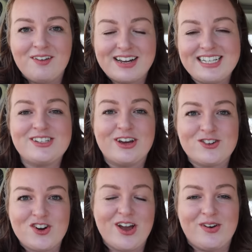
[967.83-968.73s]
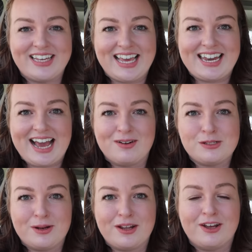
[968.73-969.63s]
I'm ready to go and try it on again now.
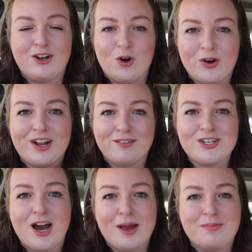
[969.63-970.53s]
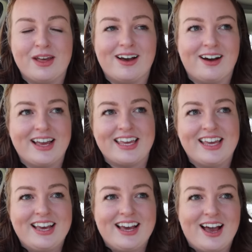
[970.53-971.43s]
It's been a long enough time that I
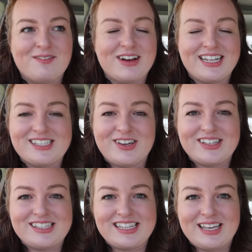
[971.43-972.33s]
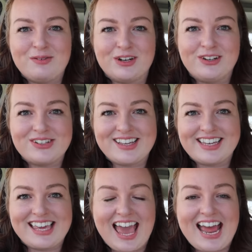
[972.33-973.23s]
am ready to go and see what it looks
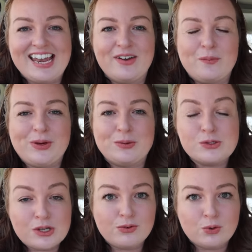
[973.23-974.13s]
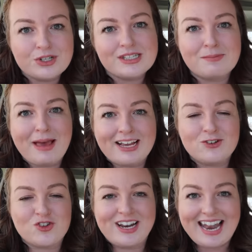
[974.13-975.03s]
like again. We also have ordered some
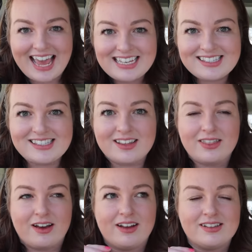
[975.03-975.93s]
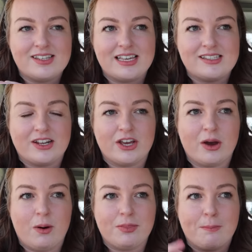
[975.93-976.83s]
extra lace that is going to
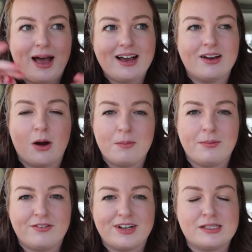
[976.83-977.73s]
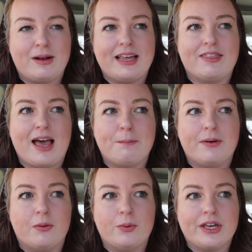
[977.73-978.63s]
go up the back. I can't remember if I explained that
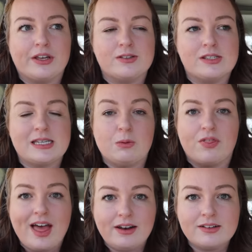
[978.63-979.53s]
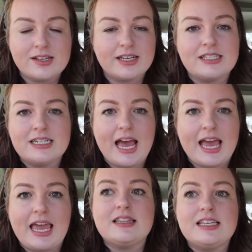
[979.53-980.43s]
but we're going to see what that looks like
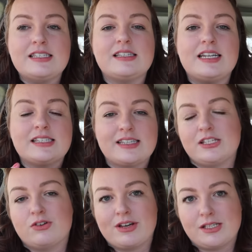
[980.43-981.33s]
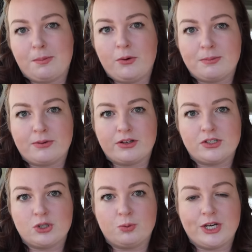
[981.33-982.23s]
today. This is an accessories
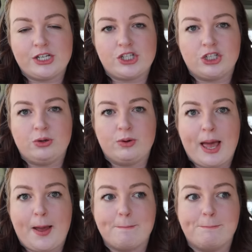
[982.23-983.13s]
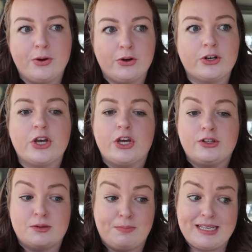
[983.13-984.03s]
appointment which you can book
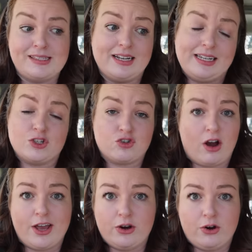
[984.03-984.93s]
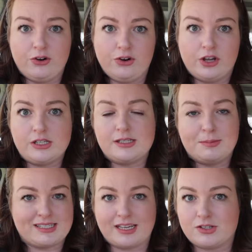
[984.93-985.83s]
to basically try on some
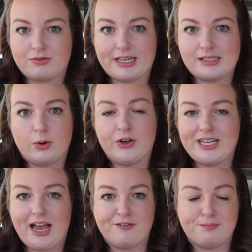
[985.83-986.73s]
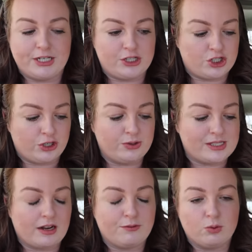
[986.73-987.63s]
accessories. So I already have my shoes
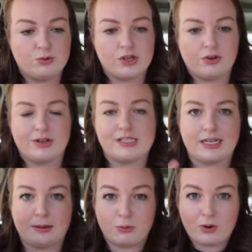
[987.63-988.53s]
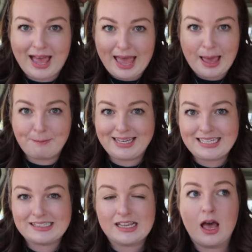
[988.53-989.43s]
and I've also recently bought a
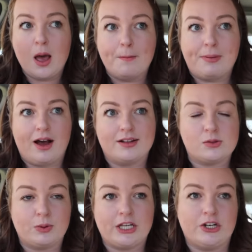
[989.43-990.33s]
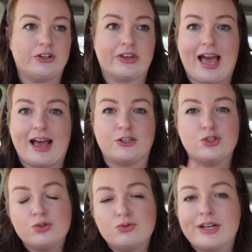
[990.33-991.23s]
hairpiece but we can look at
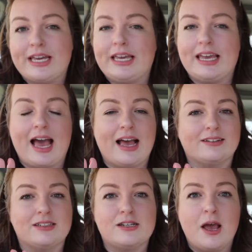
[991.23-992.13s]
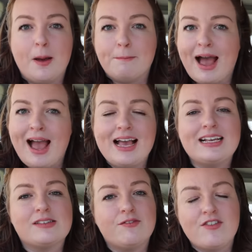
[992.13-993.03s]
jewelry and
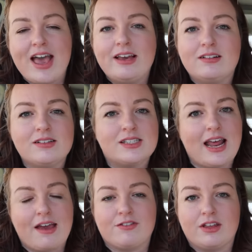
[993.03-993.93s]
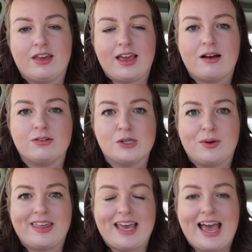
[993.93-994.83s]
bags and veils and everything else
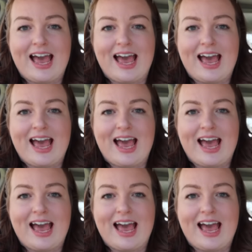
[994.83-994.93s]
with it.